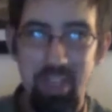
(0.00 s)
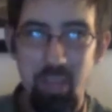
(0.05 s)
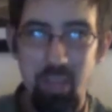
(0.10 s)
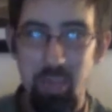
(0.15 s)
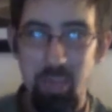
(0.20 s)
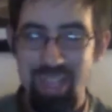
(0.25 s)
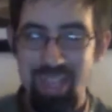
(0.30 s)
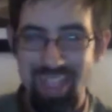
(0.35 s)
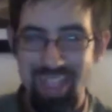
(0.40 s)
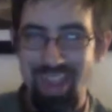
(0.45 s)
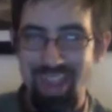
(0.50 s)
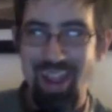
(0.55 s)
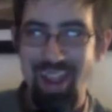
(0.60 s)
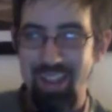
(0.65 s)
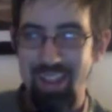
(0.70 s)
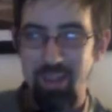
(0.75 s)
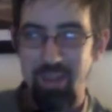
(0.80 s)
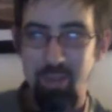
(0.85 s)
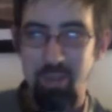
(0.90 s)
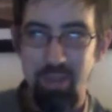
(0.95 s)
that we
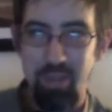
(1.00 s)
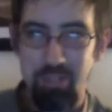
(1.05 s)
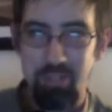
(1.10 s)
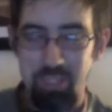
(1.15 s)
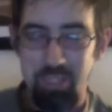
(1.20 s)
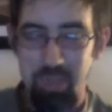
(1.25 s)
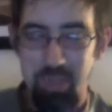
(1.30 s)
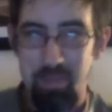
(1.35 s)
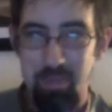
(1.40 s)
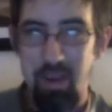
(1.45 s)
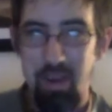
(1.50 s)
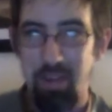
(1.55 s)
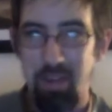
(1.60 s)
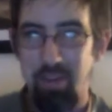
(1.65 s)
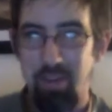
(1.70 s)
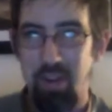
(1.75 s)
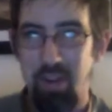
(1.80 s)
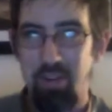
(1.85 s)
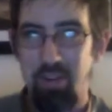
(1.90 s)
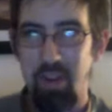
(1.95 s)
cannot get rid of some
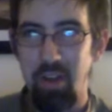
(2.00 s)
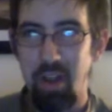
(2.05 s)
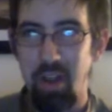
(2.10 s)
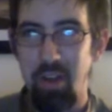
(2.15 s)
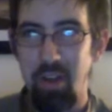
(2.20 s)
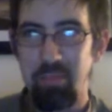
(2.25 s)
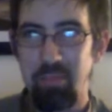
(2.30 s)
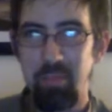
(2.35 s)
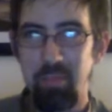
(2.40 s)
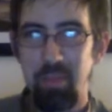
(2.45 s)
of our